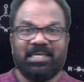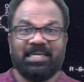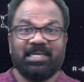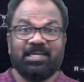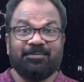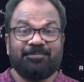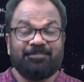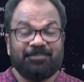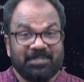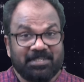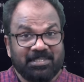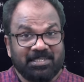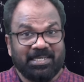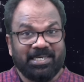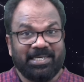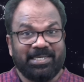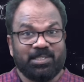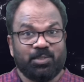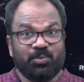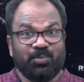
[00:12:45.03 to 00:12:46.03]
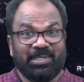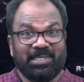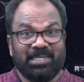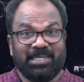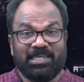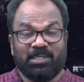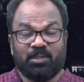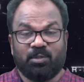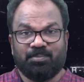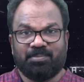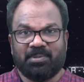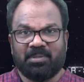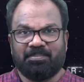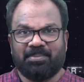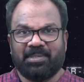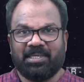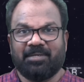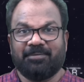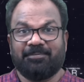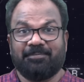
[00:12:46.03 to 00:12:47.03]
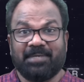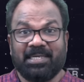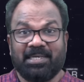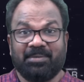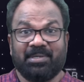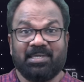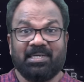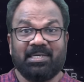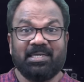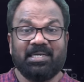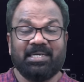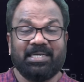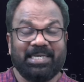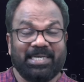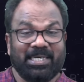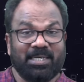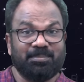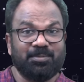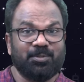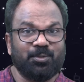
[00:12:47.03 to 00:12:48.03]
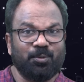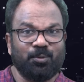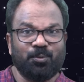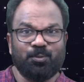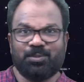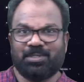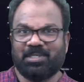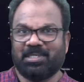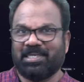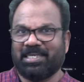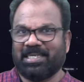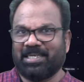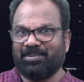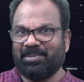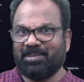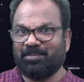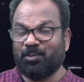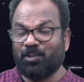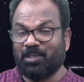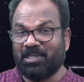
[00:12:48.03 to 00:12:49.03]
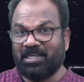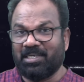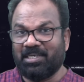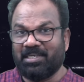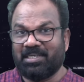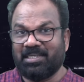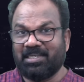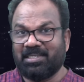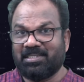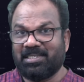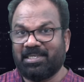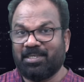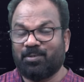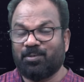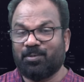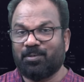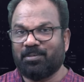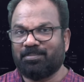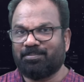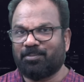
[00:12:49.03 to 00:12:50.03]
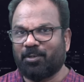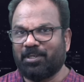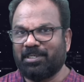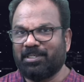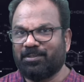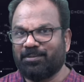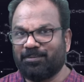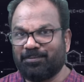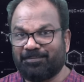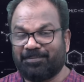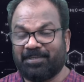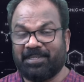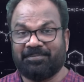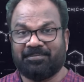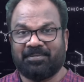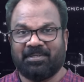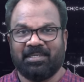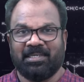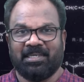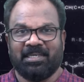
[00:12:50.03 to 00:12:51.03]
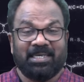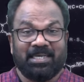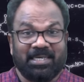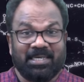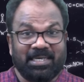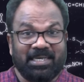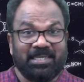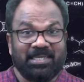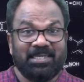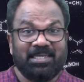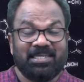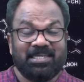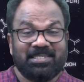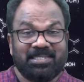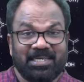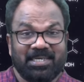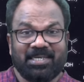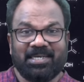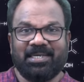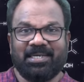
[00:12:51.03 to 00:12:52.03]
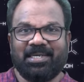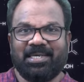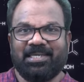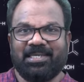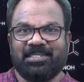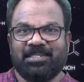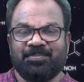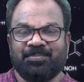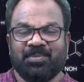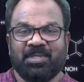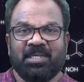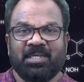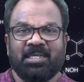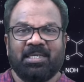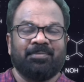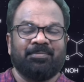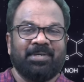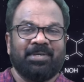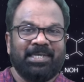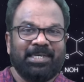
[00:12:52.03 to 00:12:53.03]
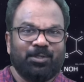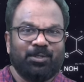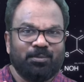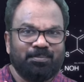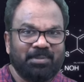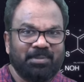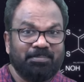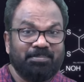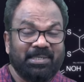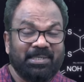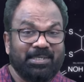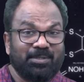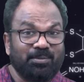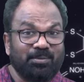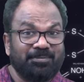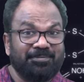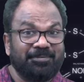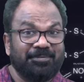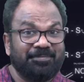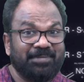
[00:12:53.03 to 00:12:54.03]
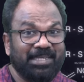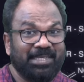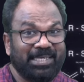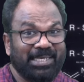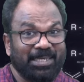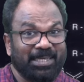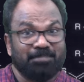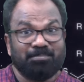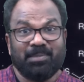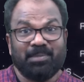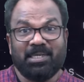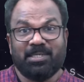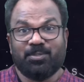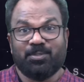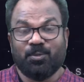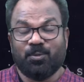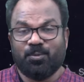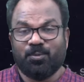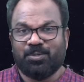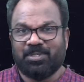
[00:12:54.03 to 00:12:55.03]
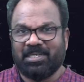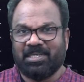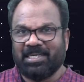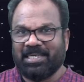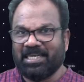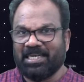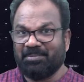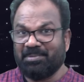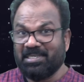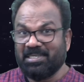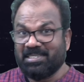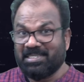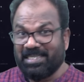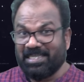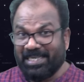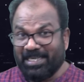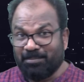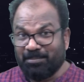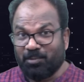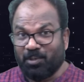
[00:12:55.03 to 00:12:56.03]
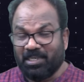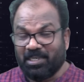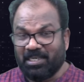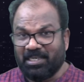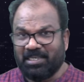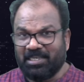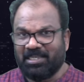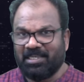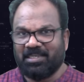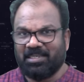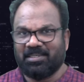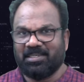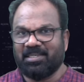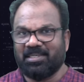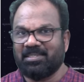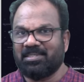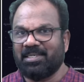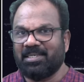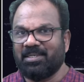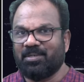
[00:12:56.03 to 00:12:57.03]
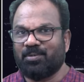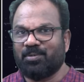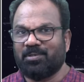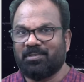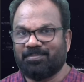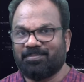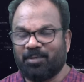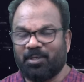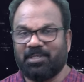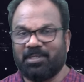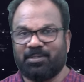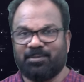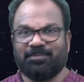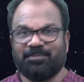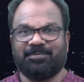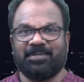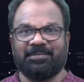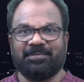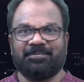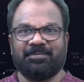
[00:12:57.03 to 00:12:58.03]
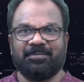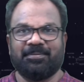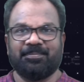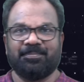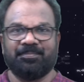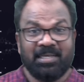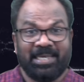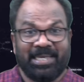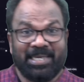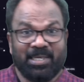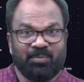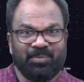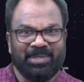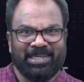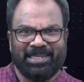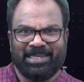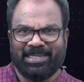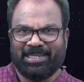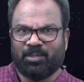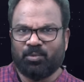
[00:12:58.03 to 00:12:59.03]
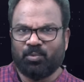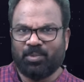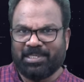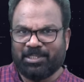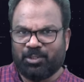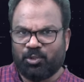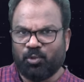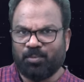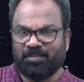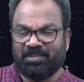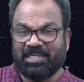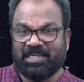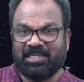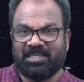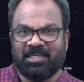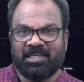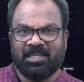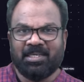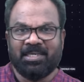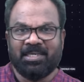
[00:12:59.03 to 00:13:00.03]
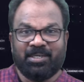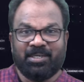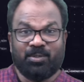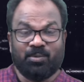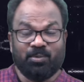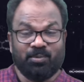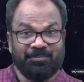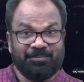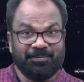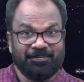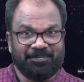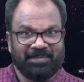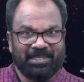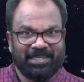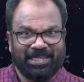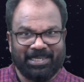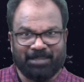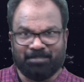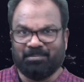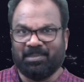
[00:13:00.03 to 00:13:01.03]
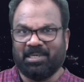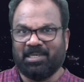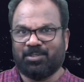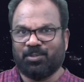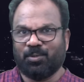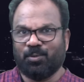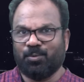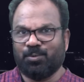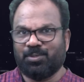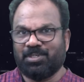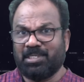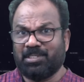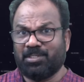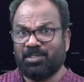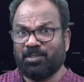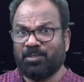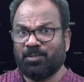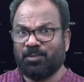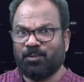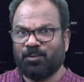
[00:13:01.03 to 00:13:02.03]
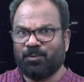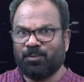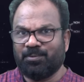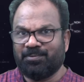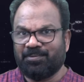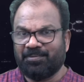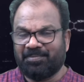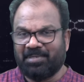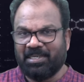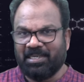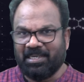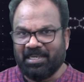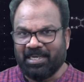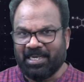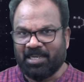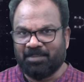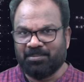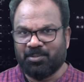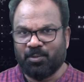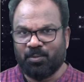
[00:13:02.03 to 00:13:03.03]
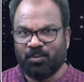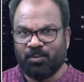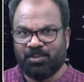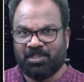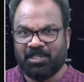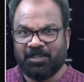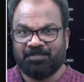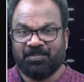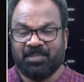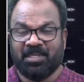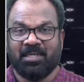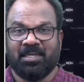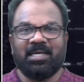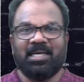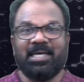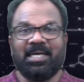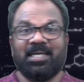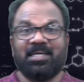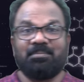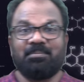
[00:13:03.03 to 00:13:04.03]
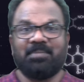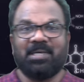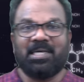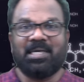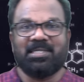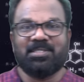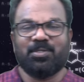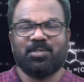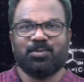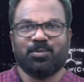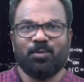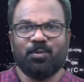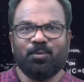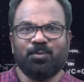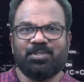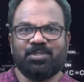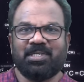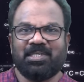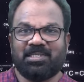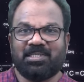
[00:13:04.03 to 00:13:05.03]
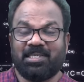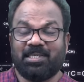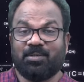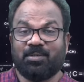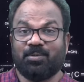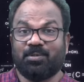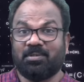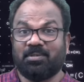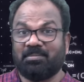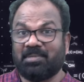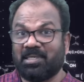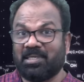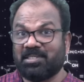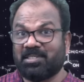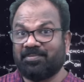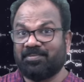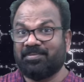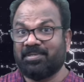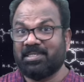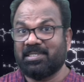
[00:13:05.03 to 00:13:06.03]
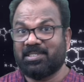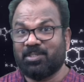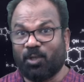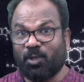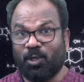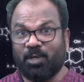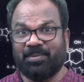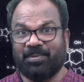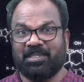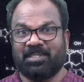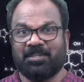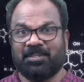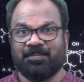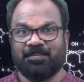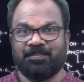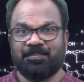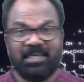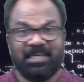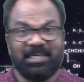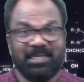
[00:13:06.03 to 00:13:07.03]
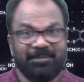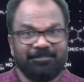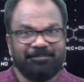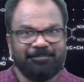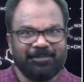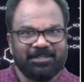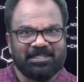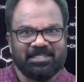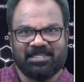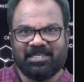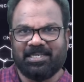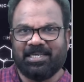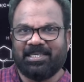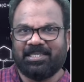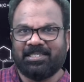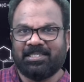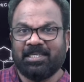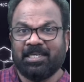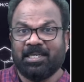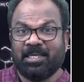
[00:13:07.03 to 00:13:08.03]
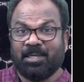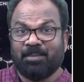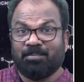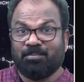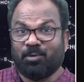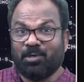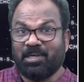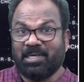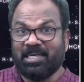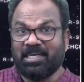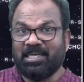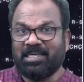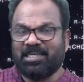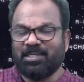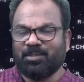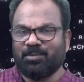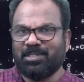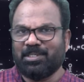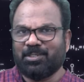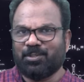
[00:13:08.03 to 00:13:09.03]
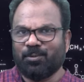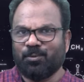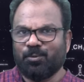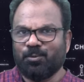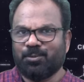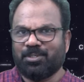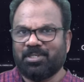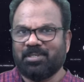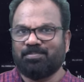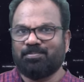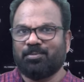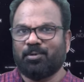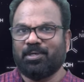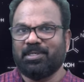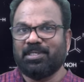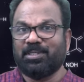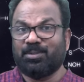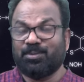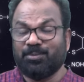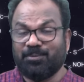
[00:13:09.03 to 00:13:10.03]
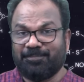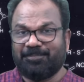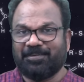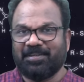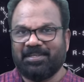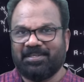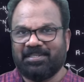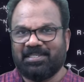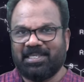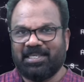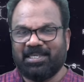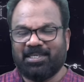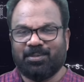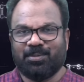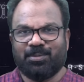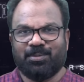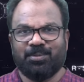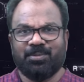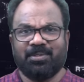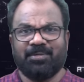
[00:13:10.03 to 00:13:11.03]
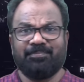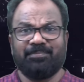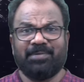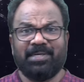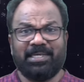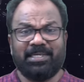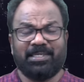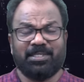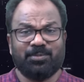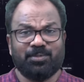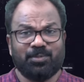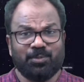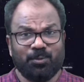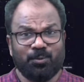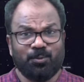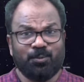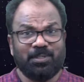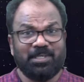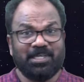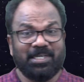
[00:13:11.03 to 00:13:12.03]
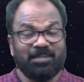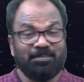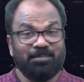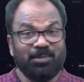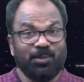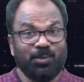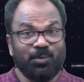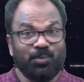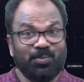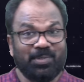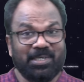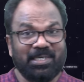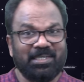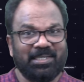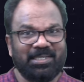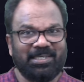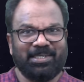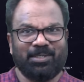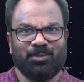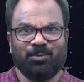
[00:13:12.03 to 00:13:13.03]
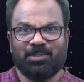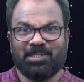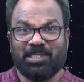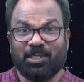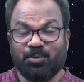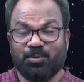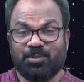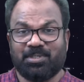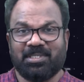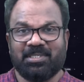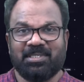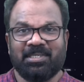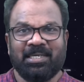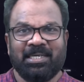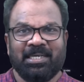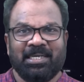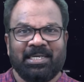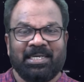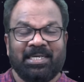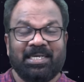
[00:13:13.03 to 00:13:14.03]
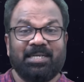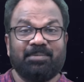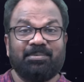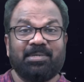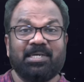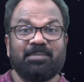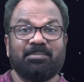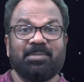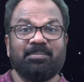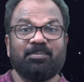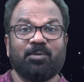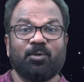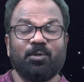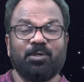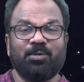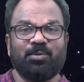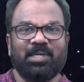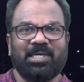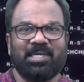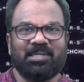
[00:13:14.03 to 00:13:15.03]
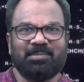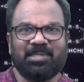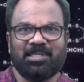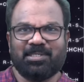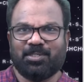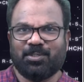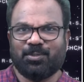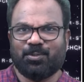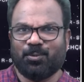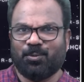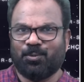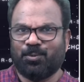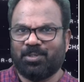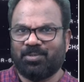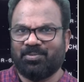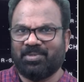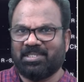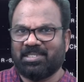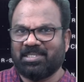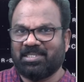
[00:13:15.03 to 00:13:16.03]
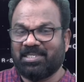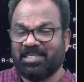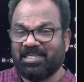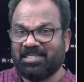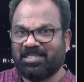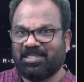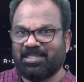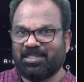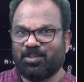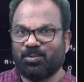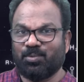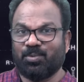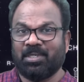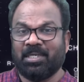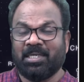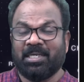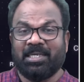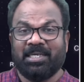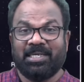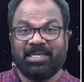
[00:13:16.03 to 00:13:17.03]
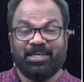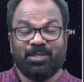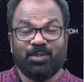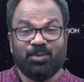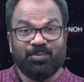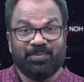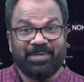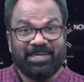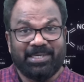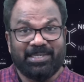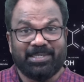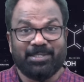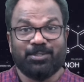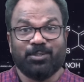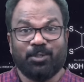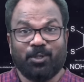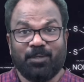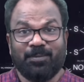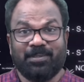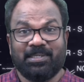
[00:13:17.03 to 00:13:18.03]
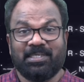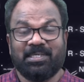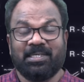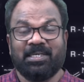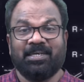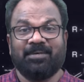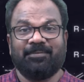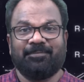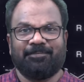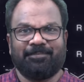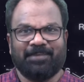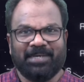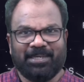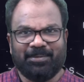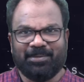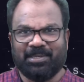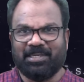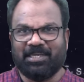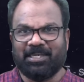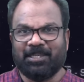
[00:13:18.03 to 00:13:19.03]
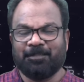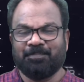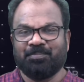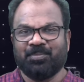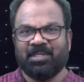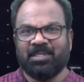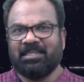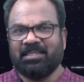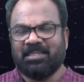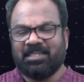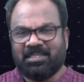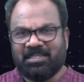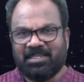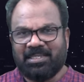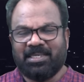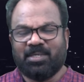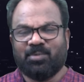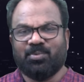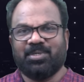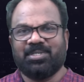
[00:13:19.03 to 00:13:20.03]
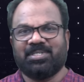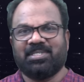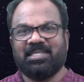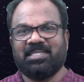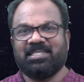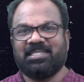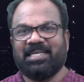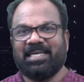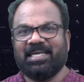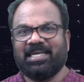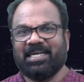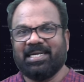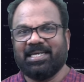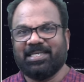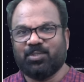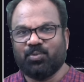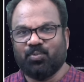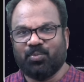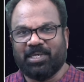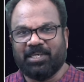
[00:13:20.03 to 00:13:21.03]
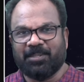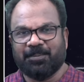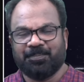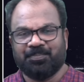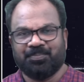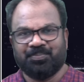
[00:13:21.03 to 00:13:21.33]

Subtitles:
In the first case, we need to prepare 500 gram solution having molarity is equal to 0.25. And in the second case, we need to prepare 250 ml solution having same molality, that is equal to 0.25. Here we need to assume that 250 ml solution is equal to 250 gram solution and mass of solution is equal to mass of solvent. In the first case, molality of the solution 0.25 is equal to weight of solute W1 into 1000 divided by molecular mass of solute, which is 62, into weight of solvent 500. This equation is taken as 1.